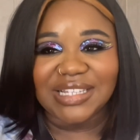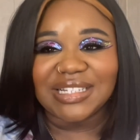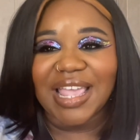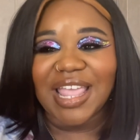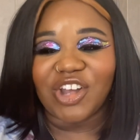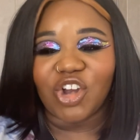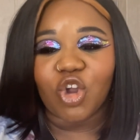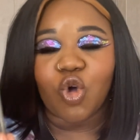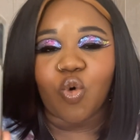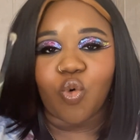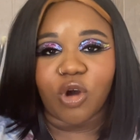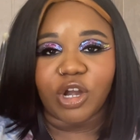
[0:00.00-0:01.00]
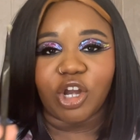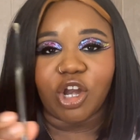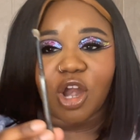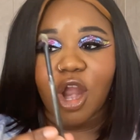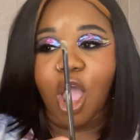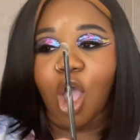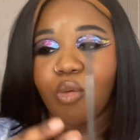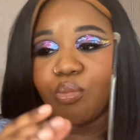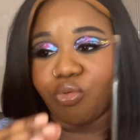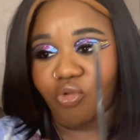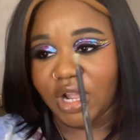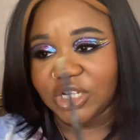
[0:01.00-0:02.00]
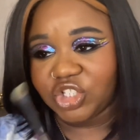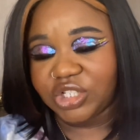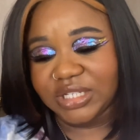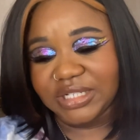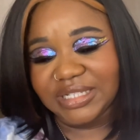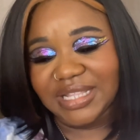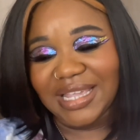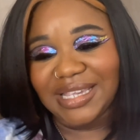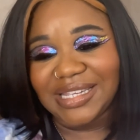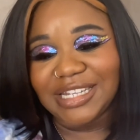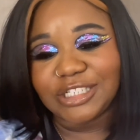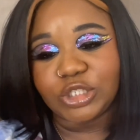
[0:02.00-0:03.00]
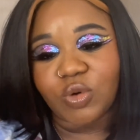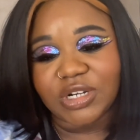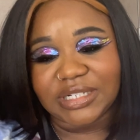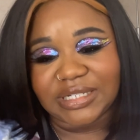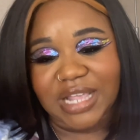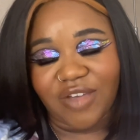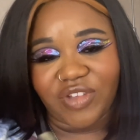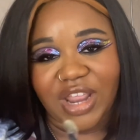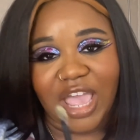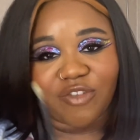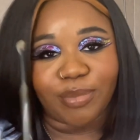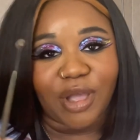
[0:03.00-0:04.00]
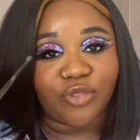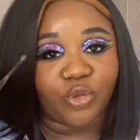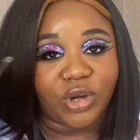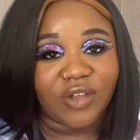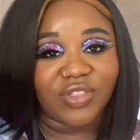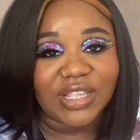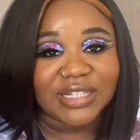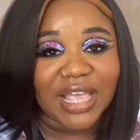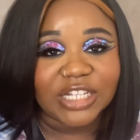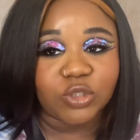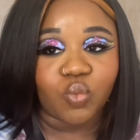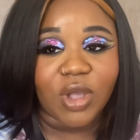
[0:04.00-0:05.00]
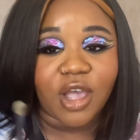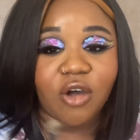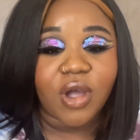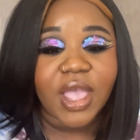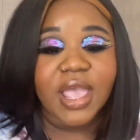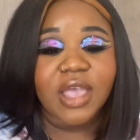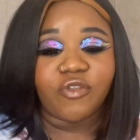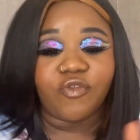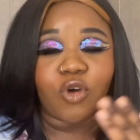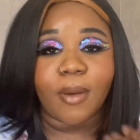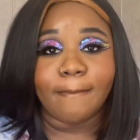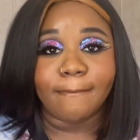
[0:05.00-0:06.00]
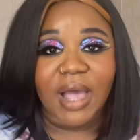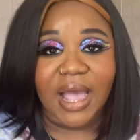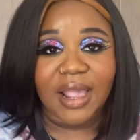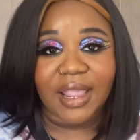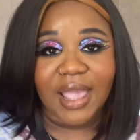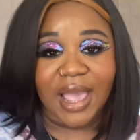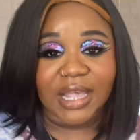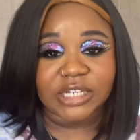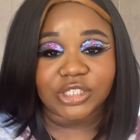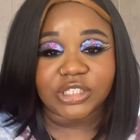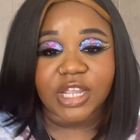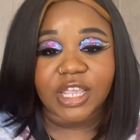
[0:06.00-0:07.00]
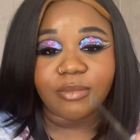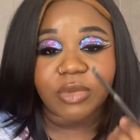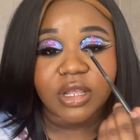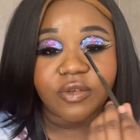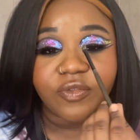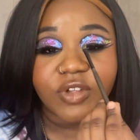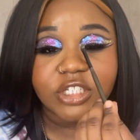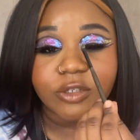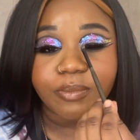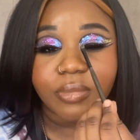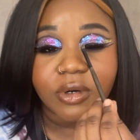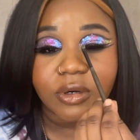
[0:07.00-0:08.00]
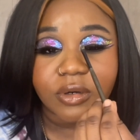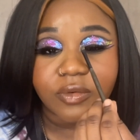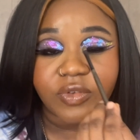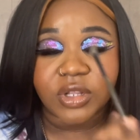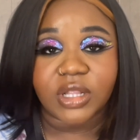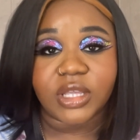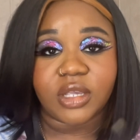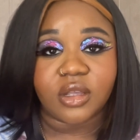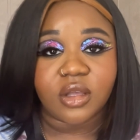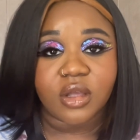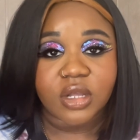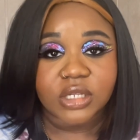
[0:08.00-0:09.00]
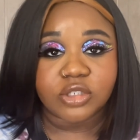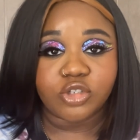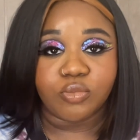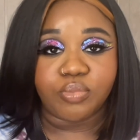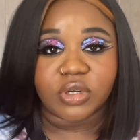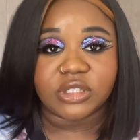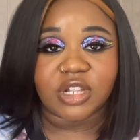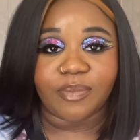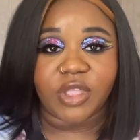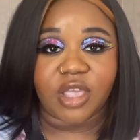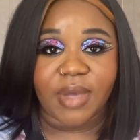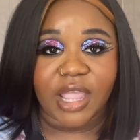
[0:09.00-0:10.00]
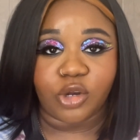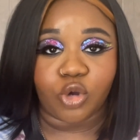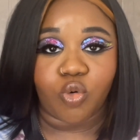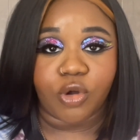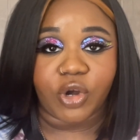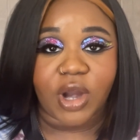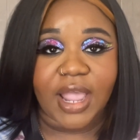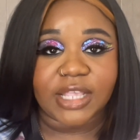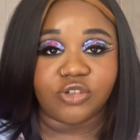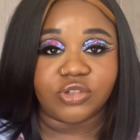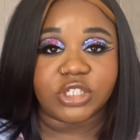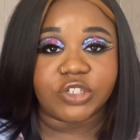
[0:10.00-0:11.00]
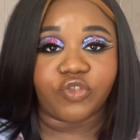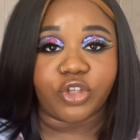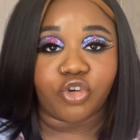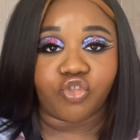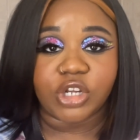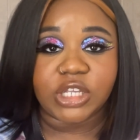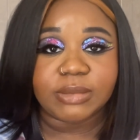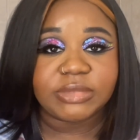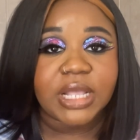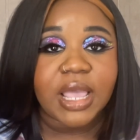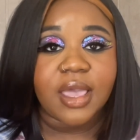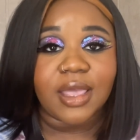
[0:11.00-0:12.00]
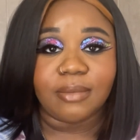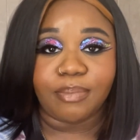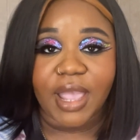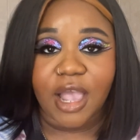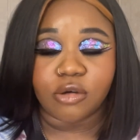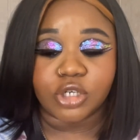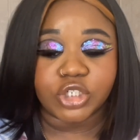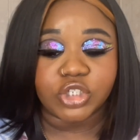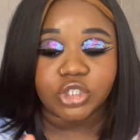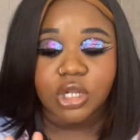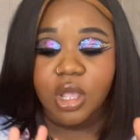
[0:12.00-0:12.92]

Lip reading: inner corner brush. This is the E27. I have about 3 of these as well. For my eye shape, it fits perfectly to put something in my inner corner. I use this for creams and powders,